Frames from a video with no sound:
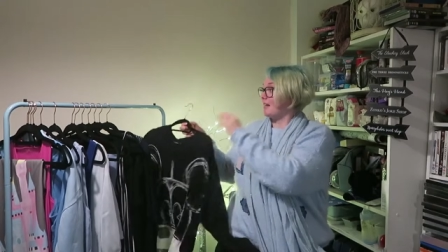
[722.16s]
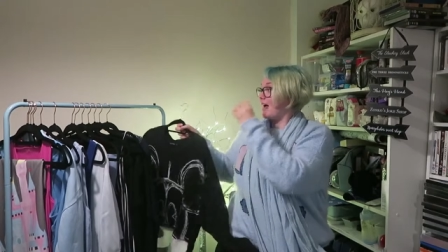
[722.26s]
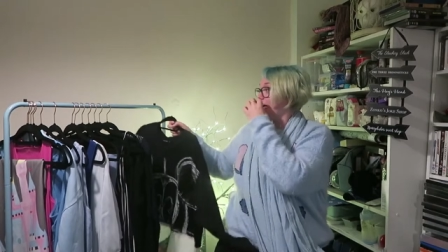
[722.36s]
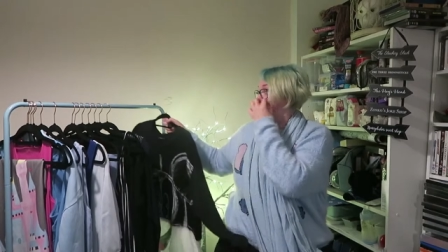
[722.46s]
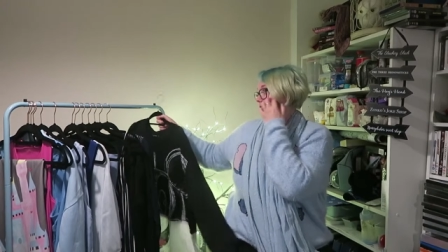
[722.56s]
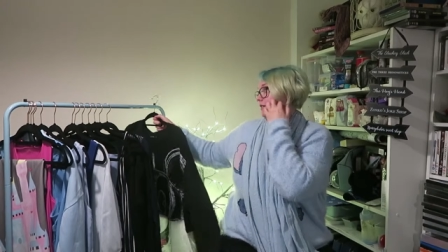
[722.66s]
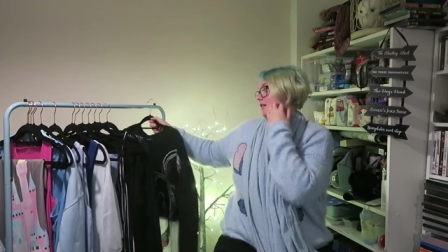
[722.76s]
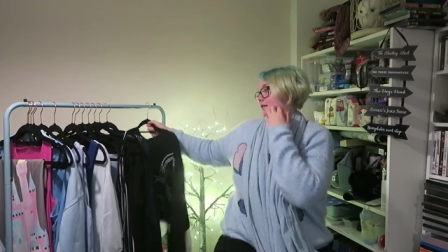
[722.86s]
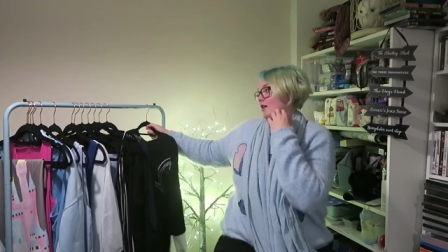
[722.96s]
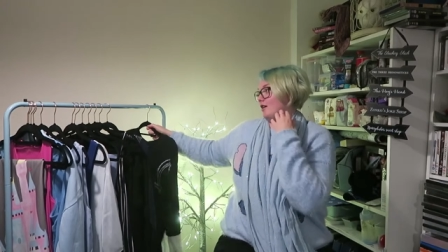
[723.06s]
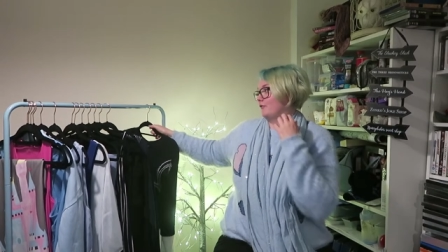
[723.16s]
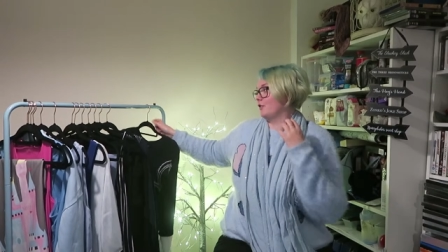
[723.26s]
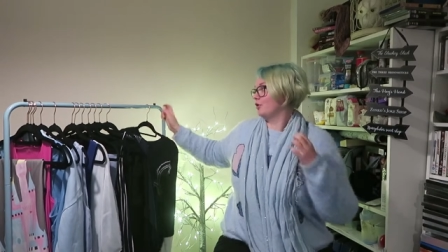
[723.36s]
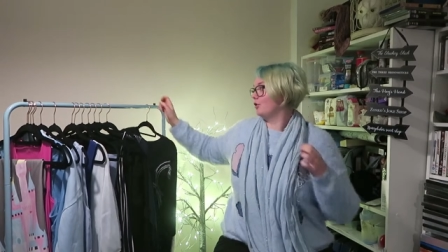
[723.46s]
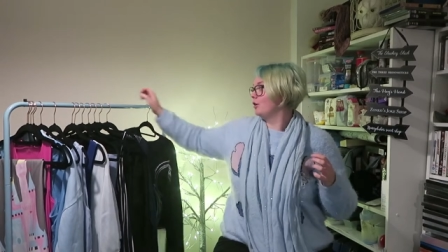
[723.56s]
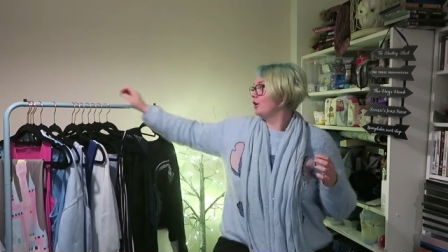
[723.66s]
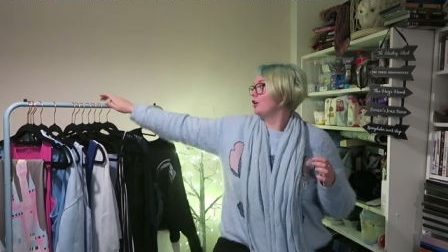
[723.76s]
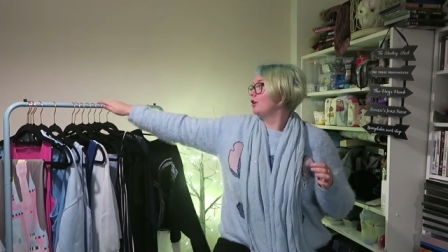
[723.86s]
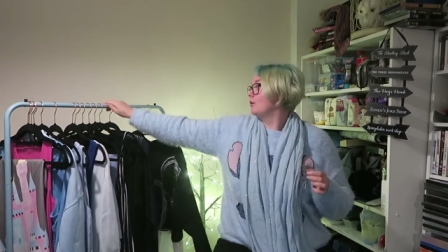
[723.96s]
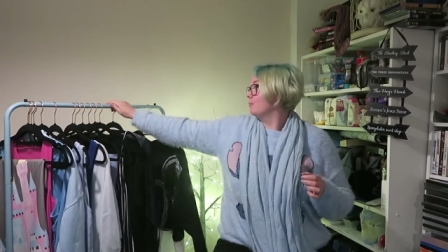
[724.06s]
as everything that I got,
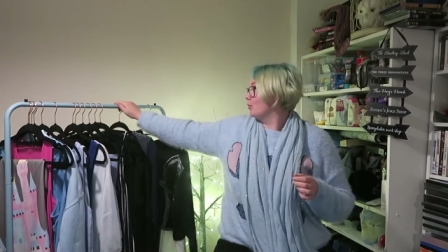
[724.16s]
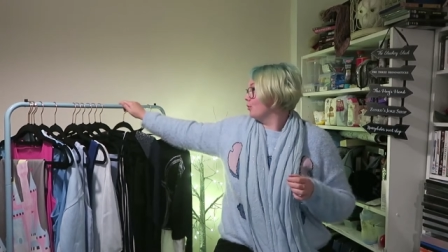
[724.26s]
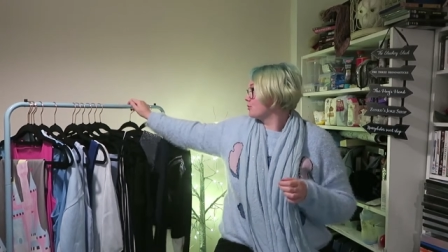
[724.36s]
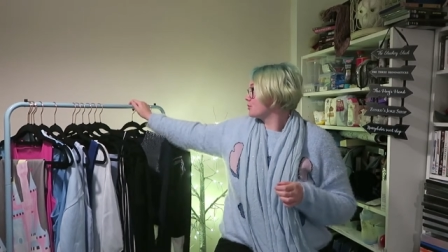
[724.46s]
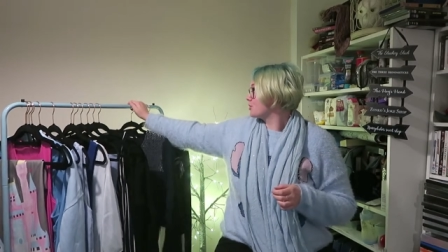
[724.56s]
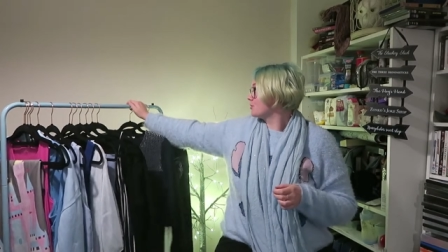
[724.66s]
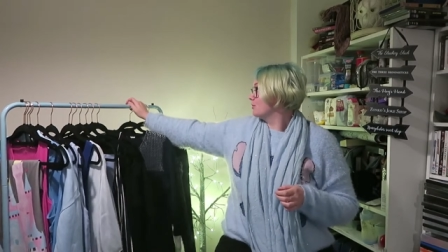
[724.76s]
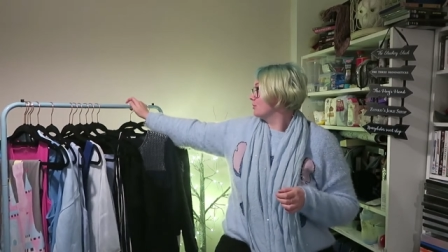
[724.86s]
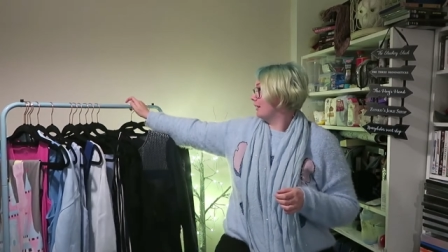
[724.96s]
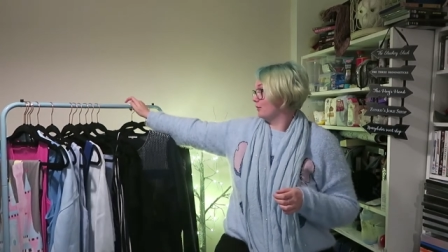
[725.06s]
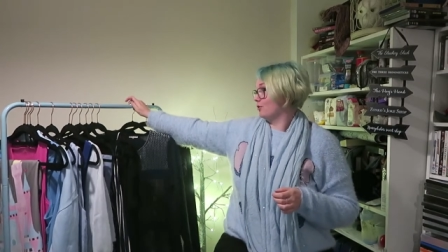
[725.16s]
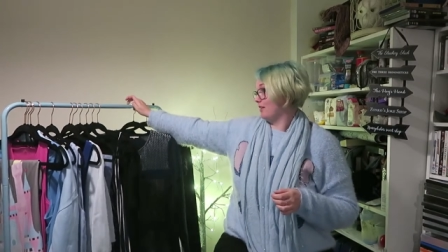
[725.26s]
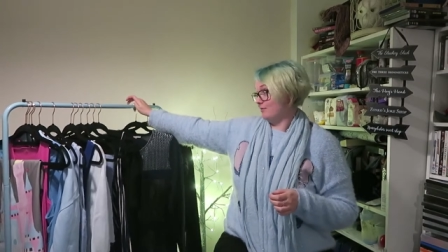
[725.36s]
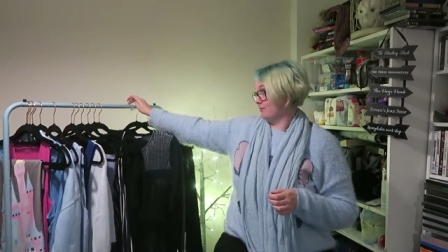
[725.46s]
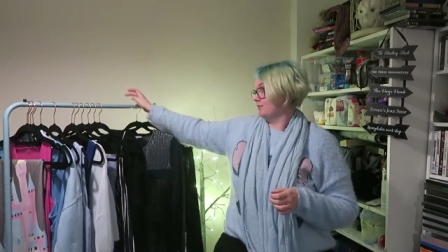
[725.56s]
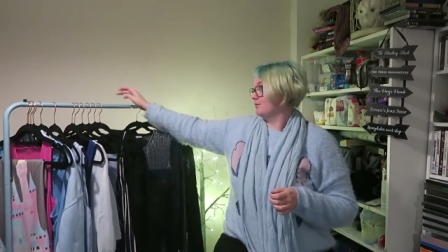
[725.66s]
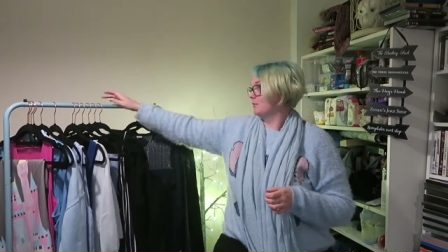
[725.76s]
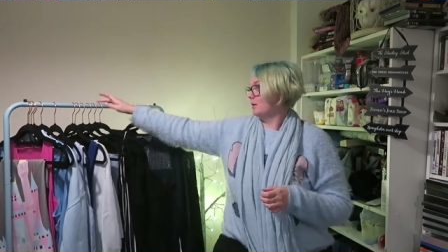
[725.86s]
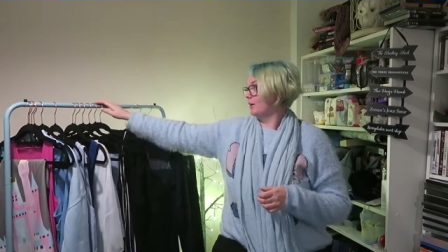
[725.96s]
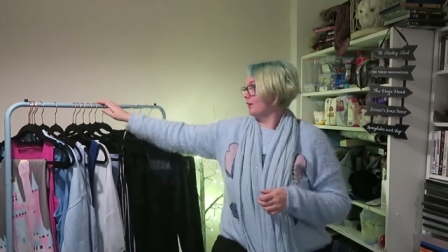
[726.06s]
bought, and got given for
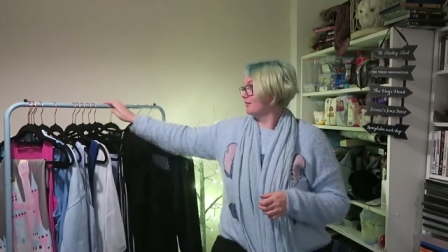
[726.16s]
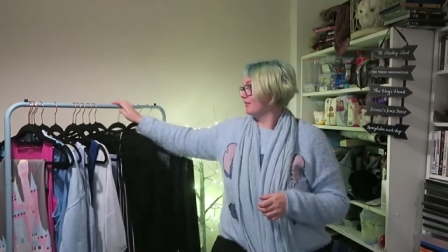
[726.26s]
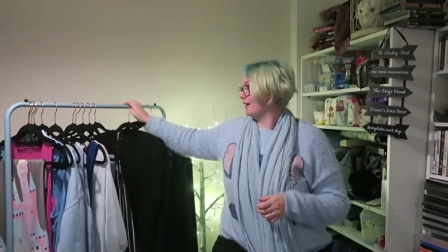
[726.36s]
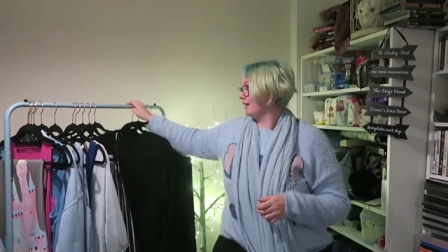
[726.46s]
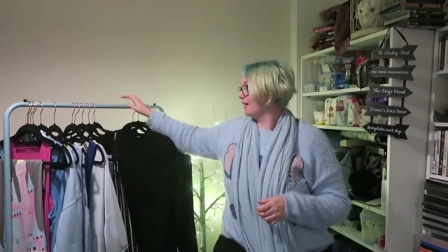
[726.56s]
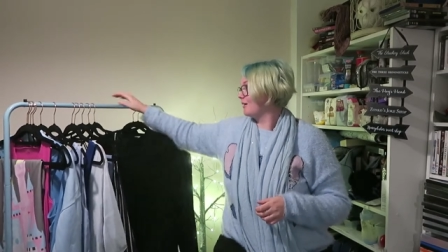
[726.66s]
my birthday.